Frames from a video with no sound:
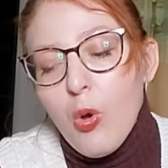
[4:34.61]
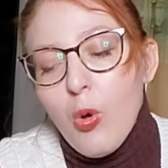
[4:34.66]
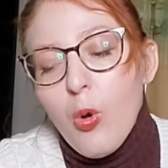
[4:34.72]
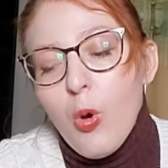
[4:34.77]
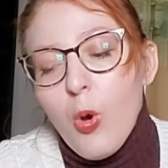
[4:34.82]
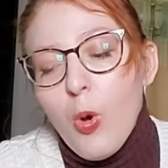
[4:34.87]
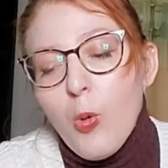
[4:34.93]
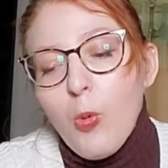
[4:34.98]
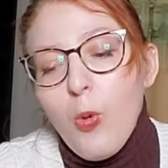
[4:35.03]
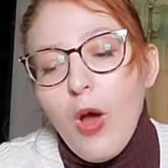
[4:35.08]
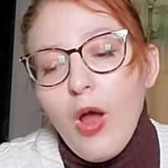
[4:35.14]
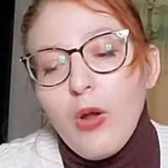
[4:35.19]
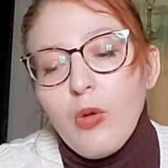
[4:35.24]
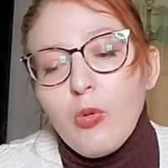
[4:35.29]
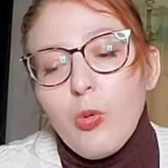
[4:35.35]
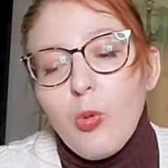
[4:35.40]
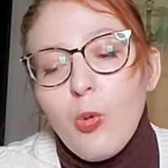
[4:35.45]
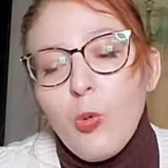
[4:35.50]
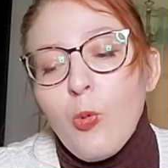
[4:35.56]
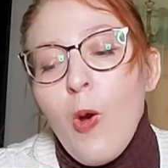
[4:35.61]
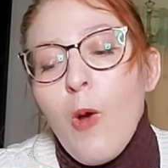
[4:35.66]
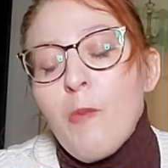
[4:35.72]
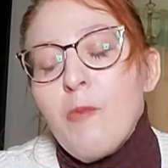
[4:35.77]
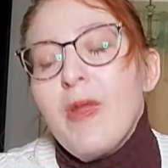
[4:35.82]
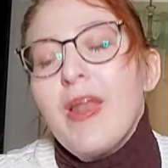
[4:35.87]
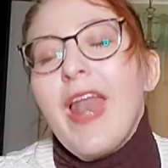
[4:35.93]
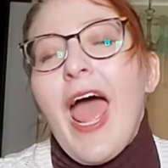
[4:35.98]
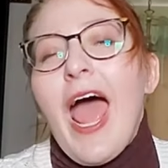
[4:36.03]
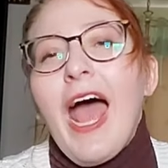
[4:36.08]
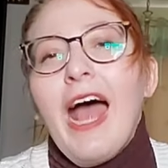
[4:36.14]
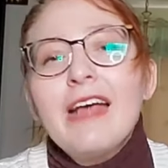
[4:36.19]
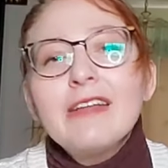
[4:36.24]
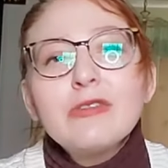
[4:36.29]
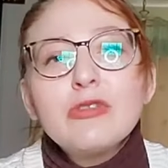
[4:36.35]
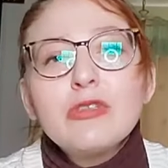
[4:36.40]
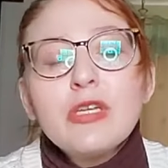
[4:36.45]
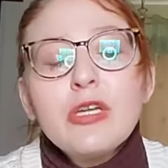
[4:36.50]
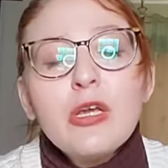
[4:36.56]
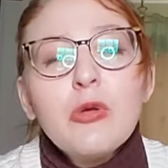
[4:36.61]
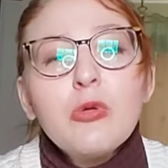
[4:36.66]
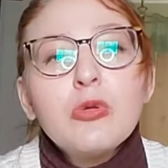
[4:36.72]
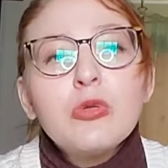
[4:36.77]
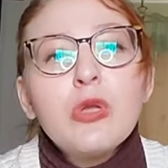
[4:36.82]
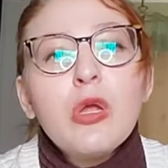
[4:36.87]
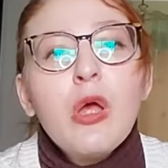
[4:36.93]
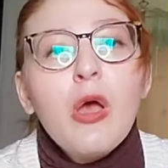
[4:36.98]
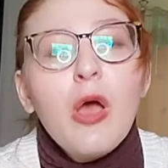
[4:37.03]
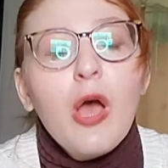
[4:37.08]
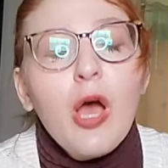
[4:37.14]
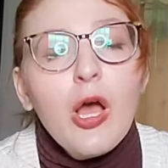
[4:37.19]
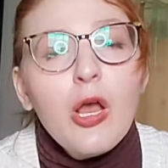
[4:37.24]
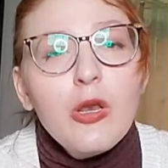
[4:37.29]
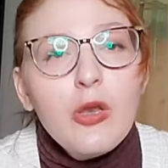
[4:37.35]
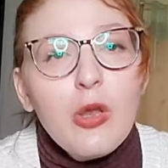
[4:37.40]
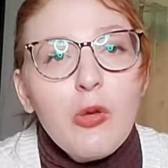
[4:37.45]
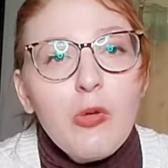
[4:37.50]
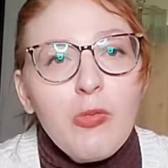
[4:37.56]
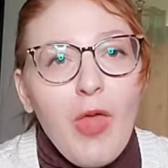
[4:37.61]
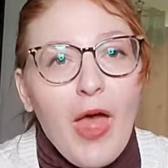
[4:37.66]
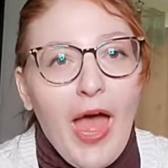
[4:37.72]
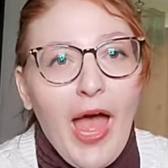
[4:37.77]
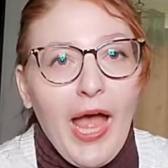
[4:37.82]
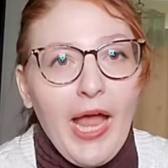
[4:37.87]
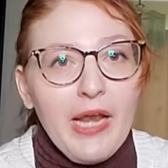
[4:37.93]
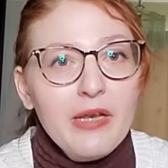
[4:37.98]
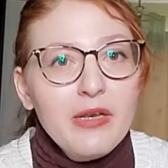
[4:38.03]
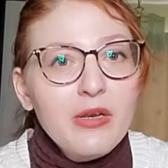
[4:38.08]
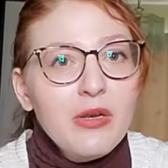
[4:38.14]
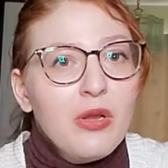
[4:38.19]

What woman asked you to do that?